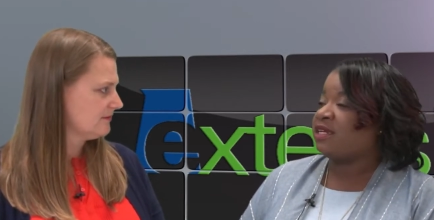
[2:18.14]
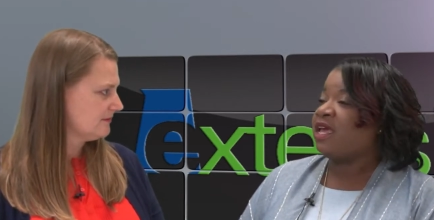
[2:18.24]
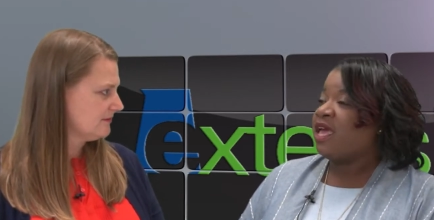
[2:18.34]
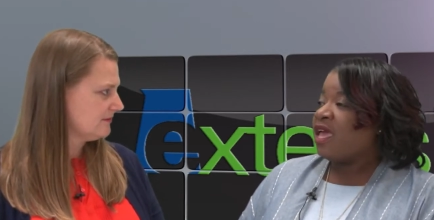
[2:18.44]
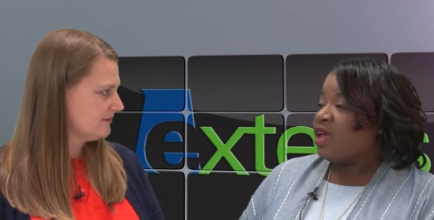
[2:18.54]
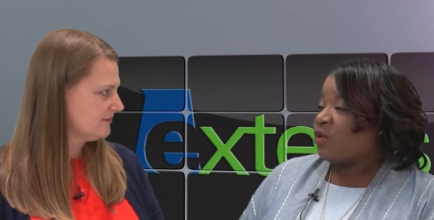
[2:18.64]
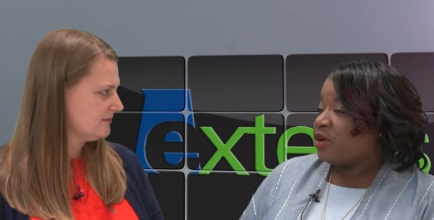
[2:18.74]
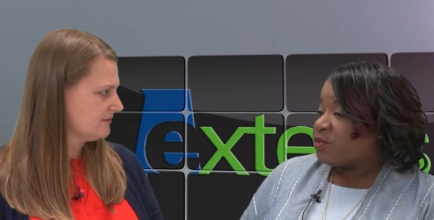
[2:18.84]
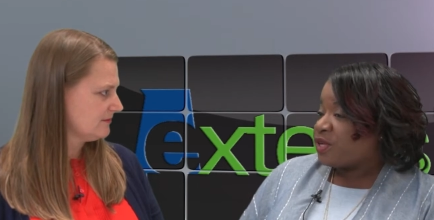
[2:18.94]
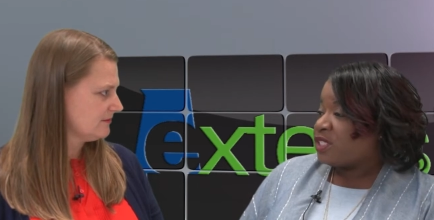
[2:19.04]
Speaker 1: and in order
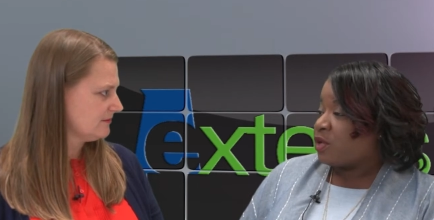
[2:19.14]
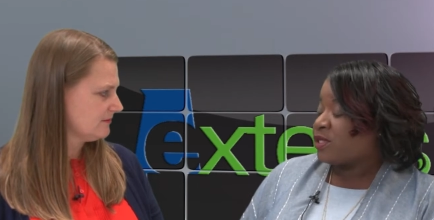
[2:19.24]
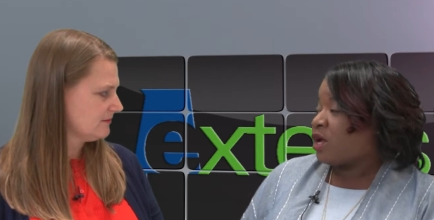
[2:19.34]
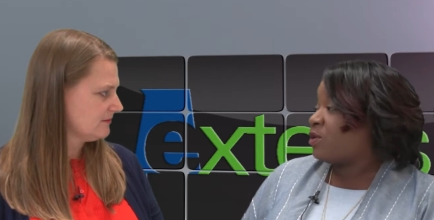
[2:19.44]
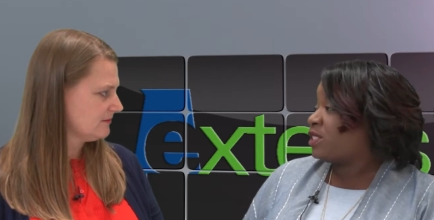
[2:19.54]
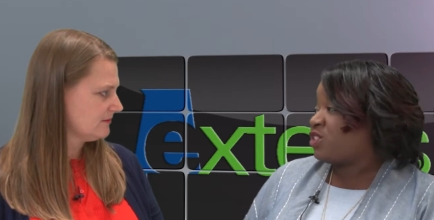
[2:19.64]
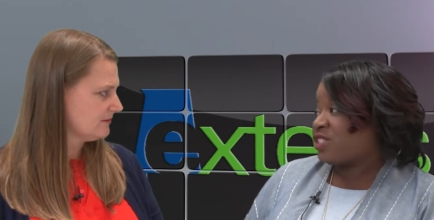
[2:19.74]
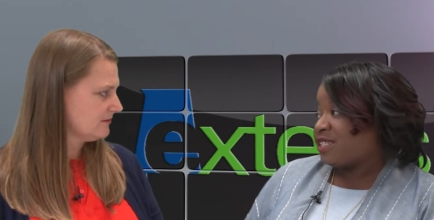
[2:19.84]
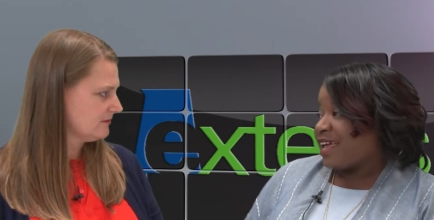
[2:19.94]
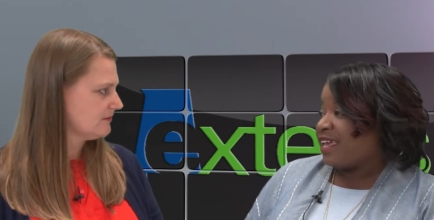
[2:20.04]
to reach those goals, it's
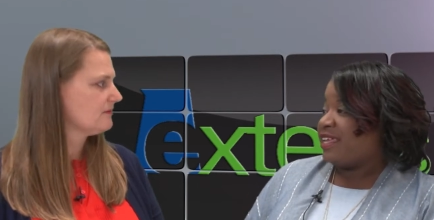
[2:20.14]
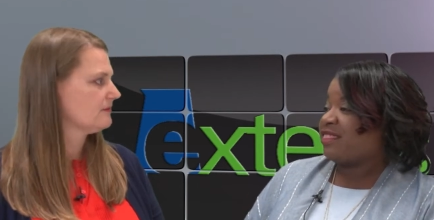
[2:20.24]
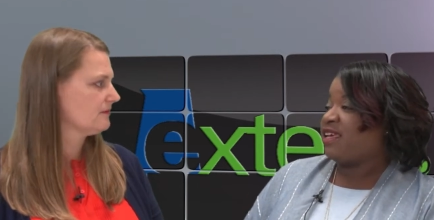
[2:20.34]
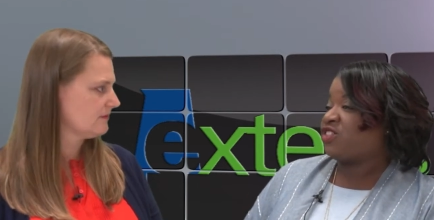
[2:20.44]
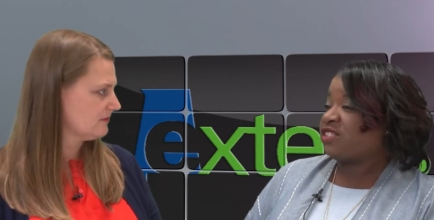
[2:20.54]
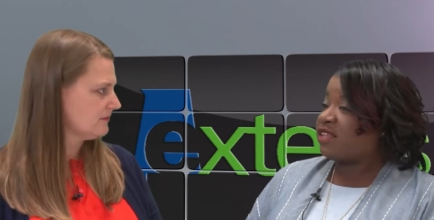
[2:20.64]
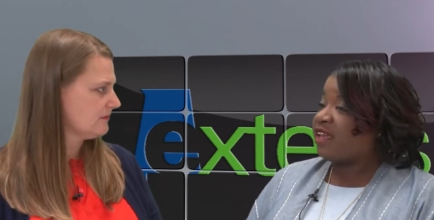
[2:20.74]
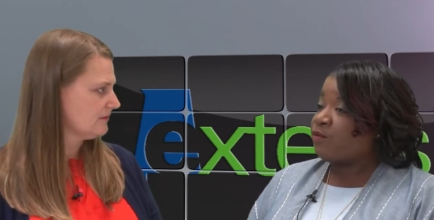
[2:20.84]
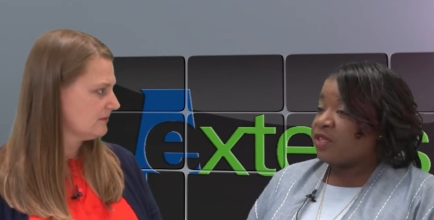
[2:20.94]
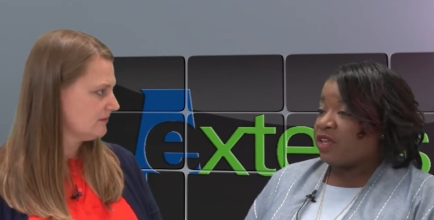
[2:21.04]
just like anything. Just like
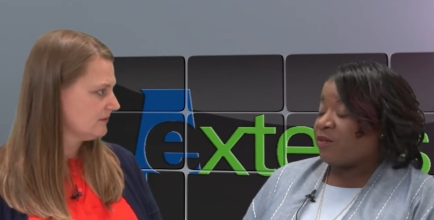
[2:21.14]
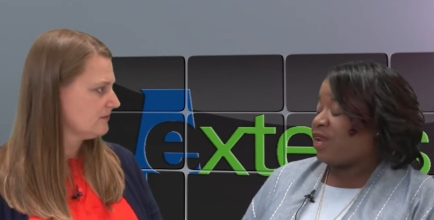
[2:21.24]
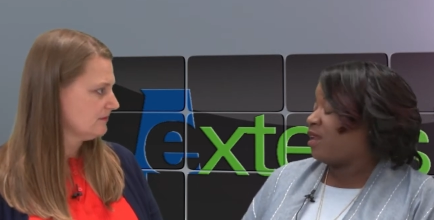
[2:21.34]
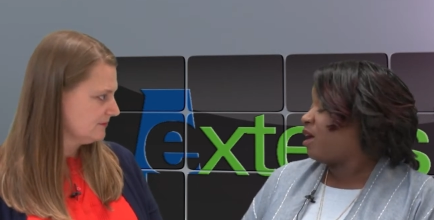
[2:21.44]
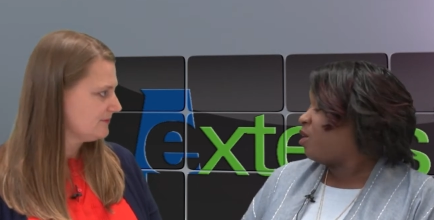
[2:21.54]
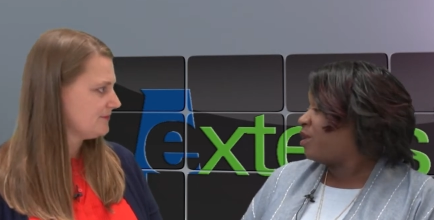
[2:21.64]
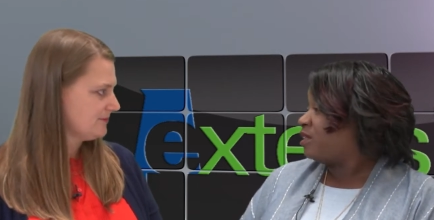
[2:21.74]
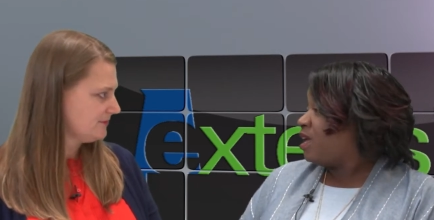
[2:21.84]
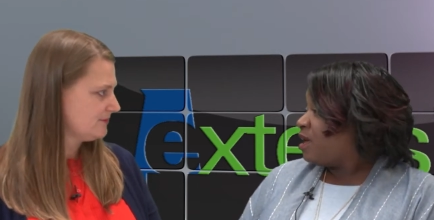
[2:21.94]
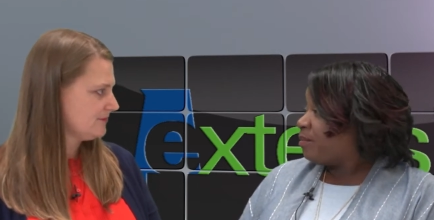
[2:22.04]
when you get ready to go and
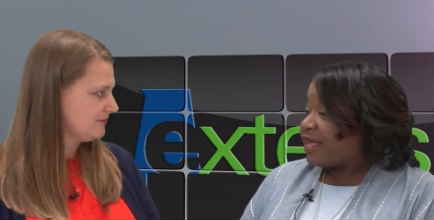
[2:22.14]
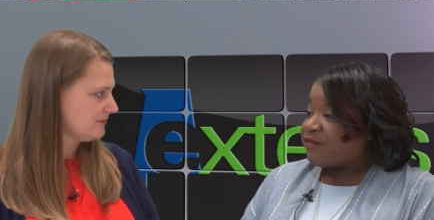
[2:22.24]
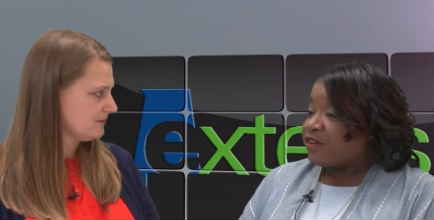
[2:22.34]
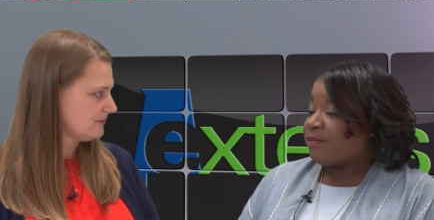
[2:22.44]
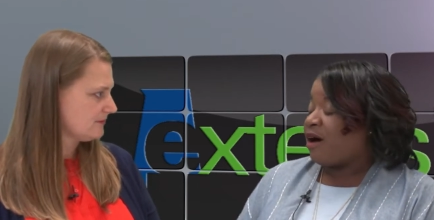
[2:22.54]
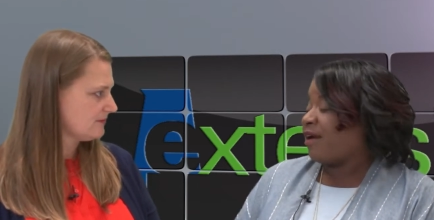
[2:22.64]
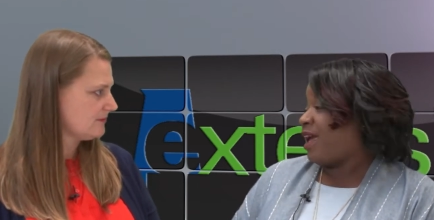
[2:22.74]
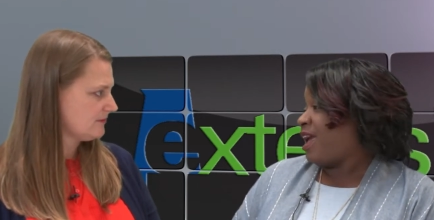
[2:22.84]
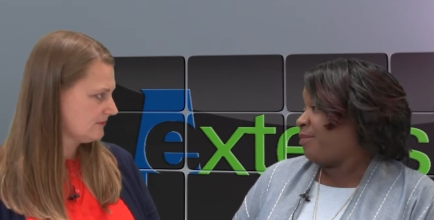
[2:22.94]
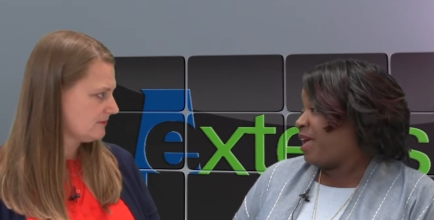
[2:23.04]
play a football
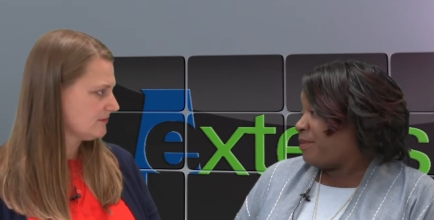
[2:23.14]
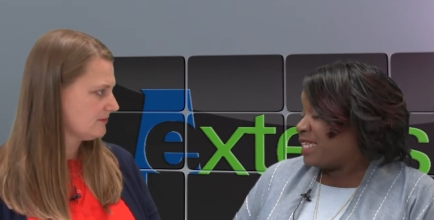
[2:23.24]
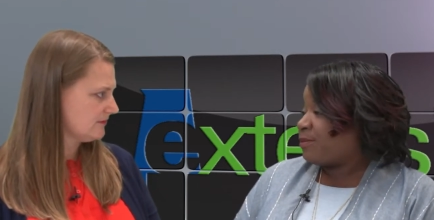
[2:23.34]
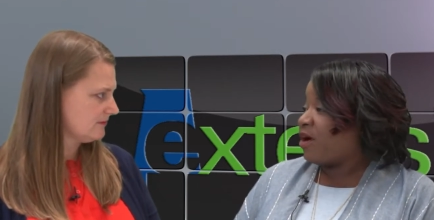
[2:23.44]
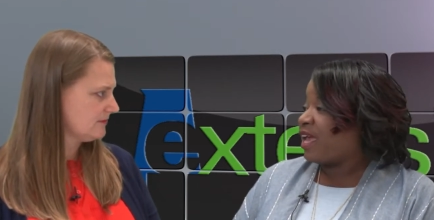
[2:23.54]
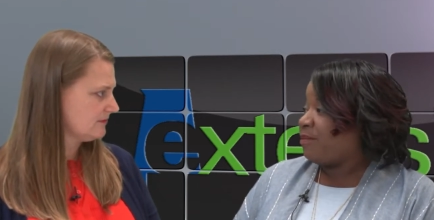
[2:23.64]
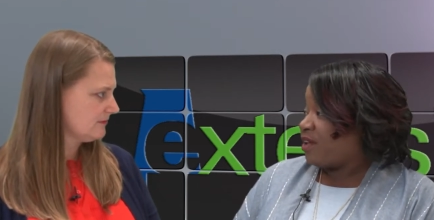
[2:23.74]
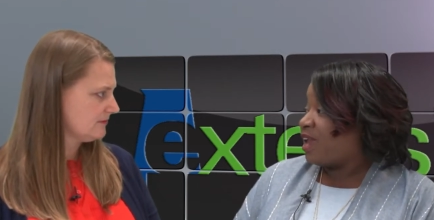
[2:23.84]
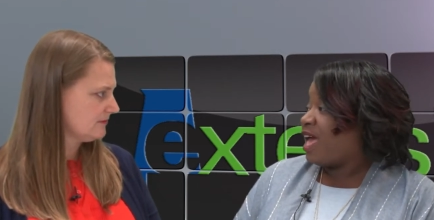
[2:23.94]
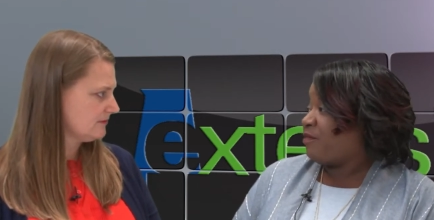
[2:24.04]
game, play a baseball game, you
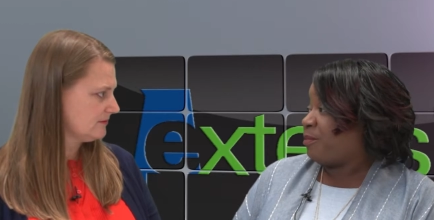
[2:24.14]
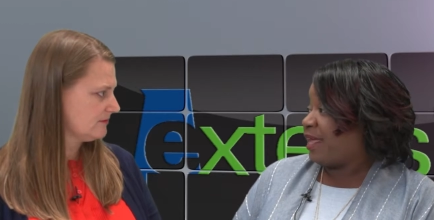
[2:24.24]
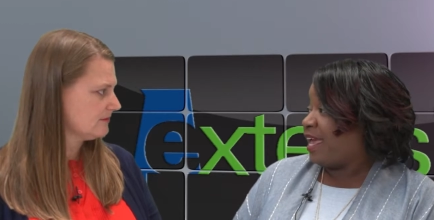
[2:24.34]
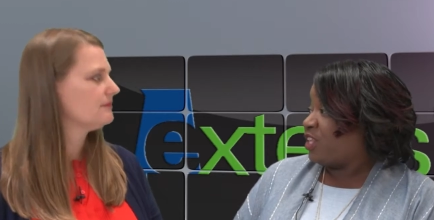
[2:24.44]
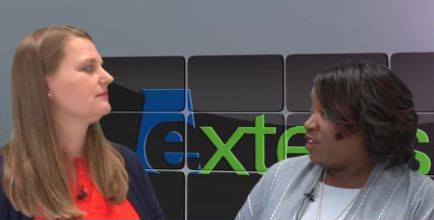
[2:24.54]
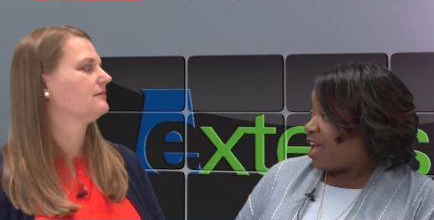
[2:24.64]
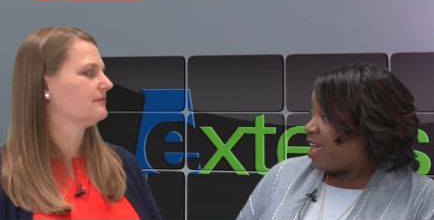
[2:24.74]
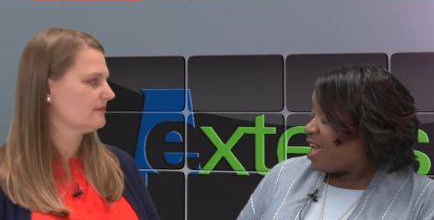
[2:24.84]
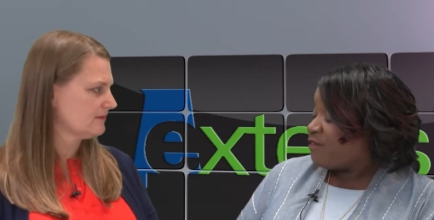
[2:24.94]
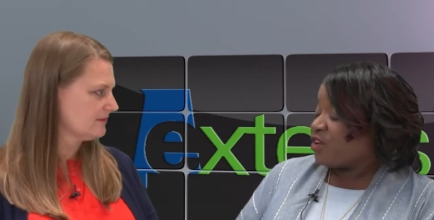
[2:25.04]
got to have a plan. You got to
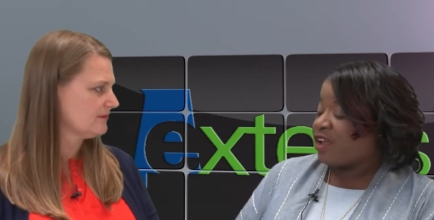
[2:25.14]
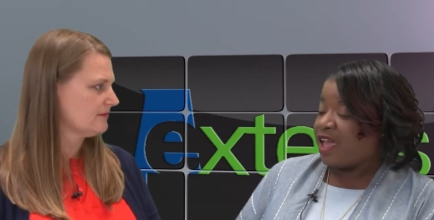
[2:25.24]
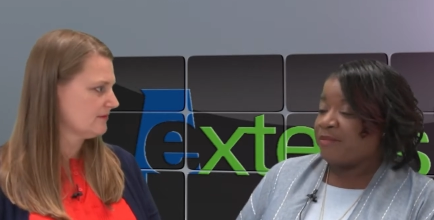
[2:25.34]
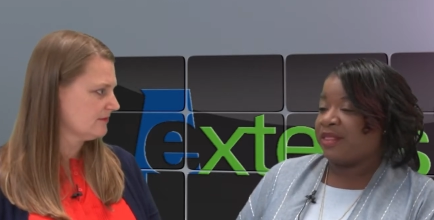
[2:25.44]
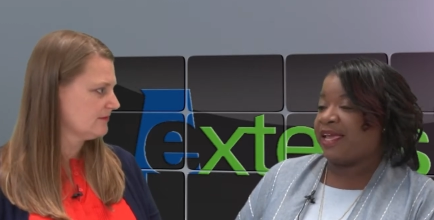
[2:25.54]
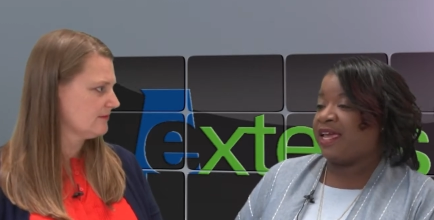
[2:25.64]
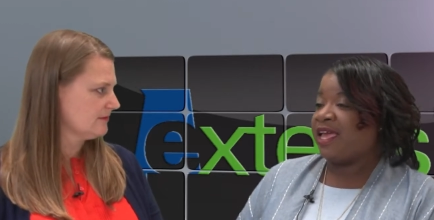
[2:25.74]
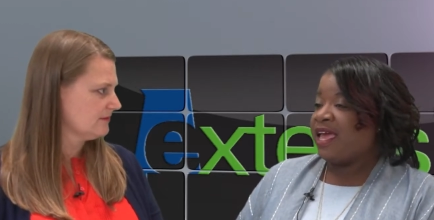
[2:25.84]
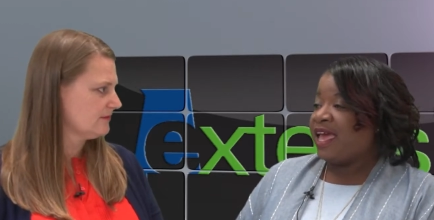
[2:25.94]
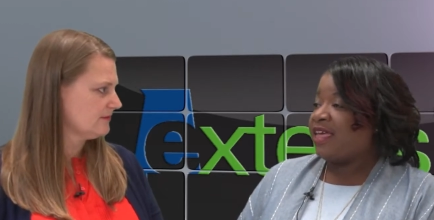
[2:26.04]
have your game plan,
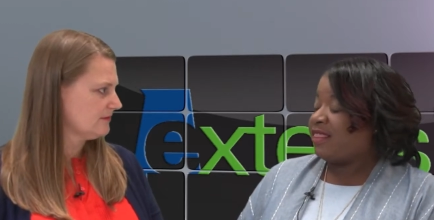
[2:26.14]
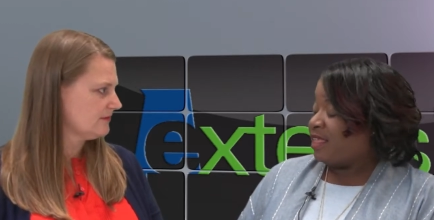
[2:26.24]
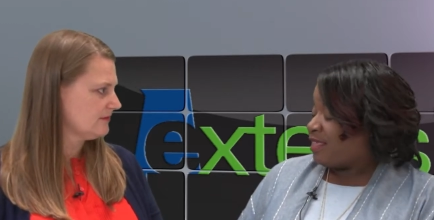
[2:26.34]
and and